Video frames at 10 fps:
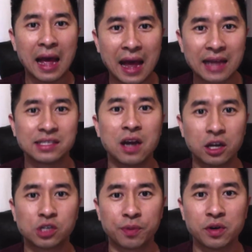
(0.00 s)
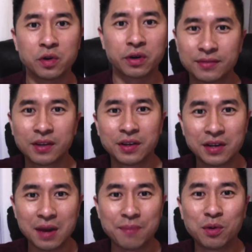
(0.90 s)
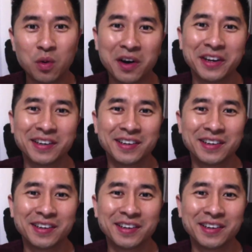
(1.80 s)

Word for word: as an entrepreneur. Number 1,